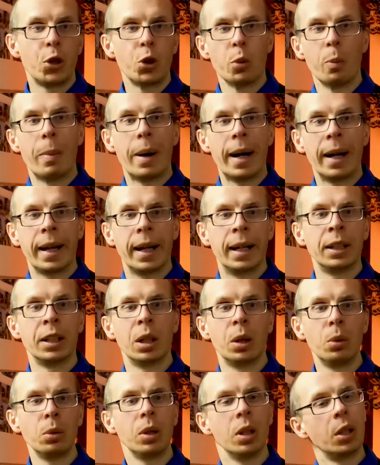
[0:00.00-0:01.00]
where you buy a
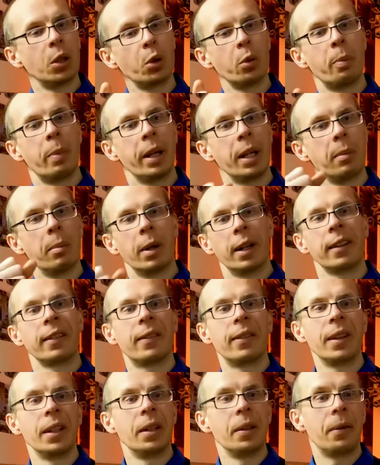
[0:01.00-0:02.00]
node, you pay
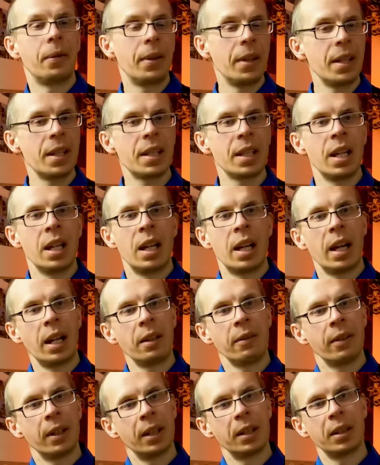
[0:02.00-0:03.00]
monthly fees,
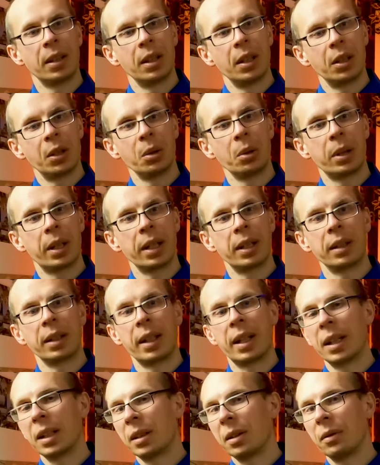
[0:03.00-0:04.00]
and then you
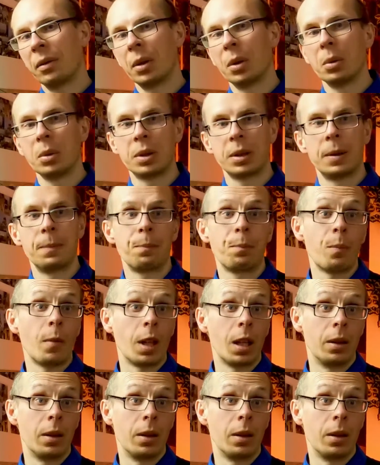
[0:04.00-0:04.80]
can get those